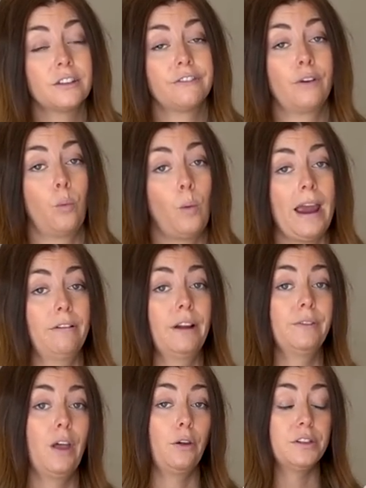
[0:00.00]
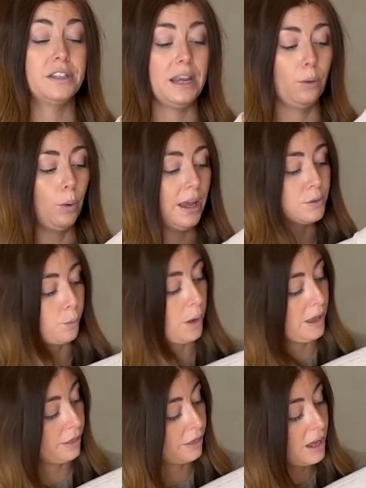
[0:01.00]
for wearing those knitwears
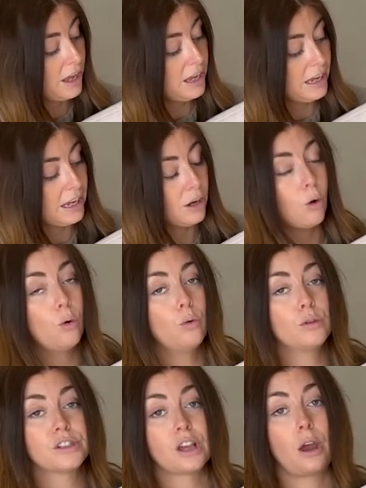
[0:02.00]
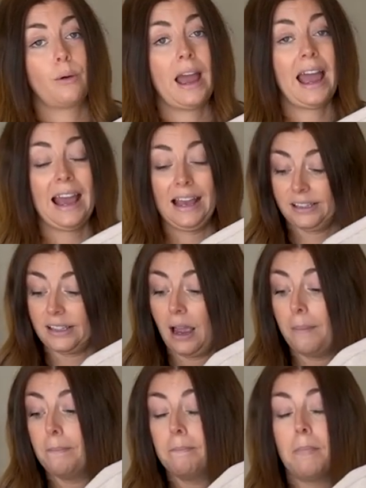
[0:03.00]
with. It also has
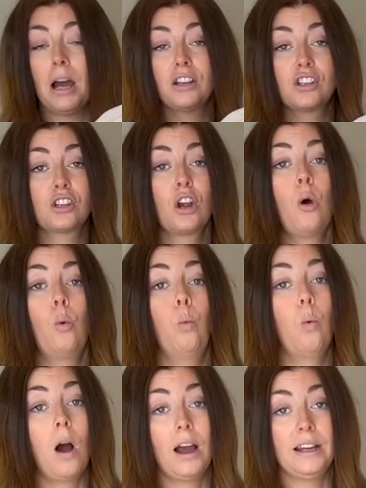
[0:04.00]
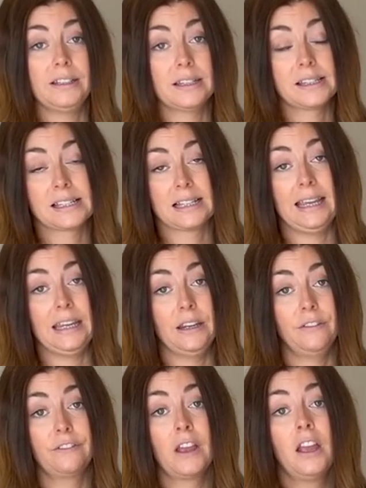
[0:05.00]
a much wider
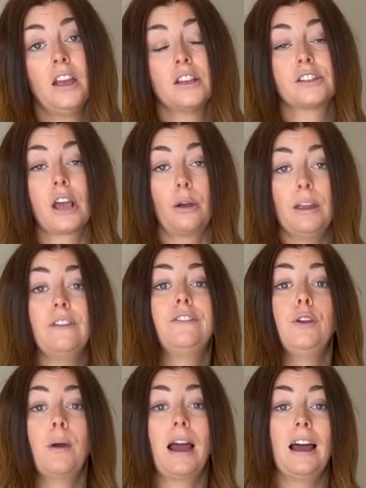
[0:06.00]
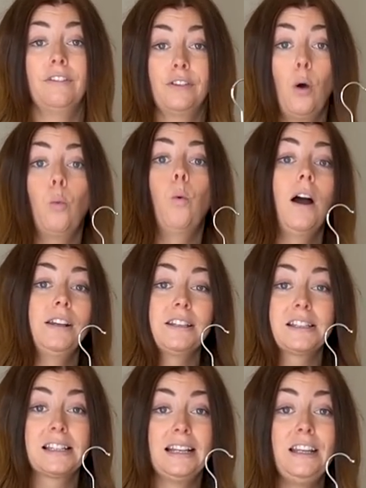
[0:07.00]
sleeve. So if you have a wider
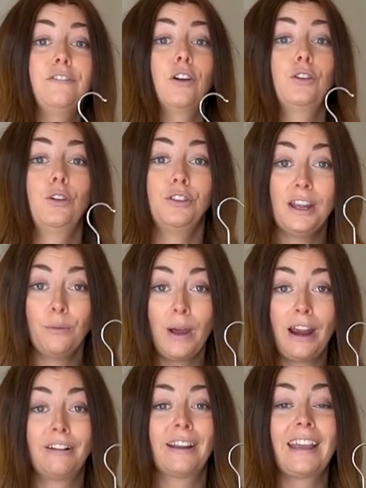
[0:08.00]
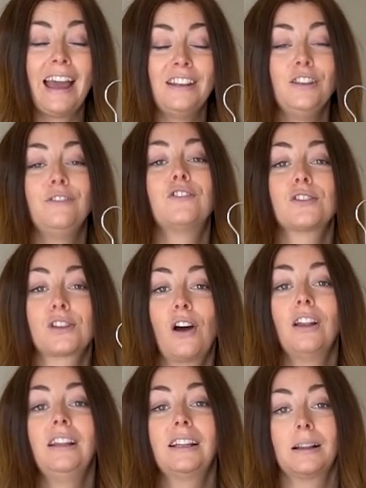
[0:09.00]
sleeve on your knitwear, again, you've just
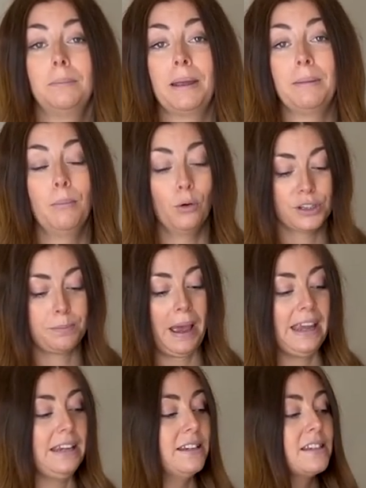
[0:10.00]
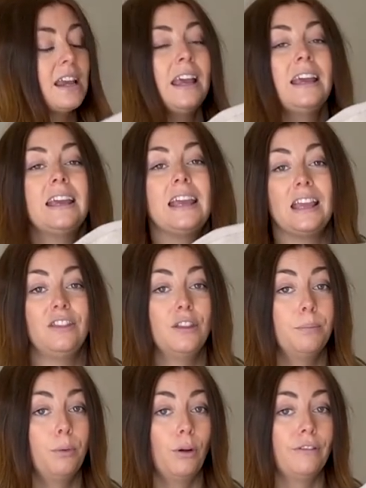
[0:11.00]
got a little bit more space in
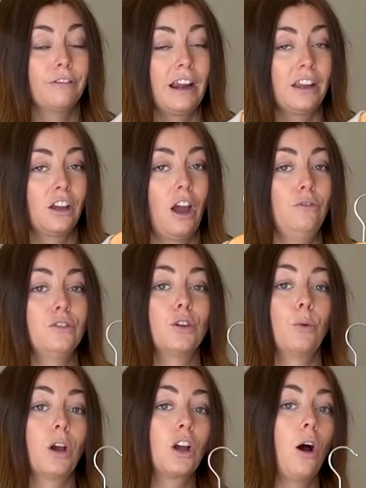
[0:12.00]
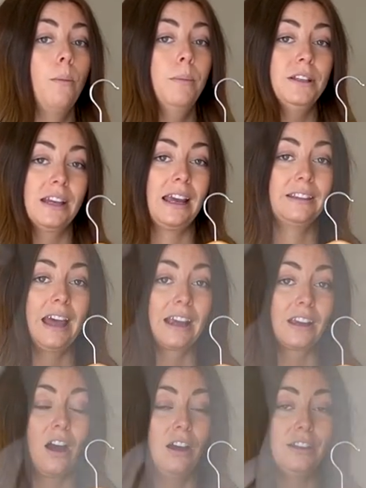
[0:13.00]
the boyfriend coat to accommodate
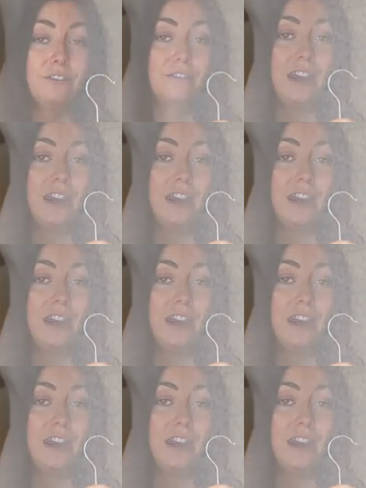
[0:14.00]
that kind of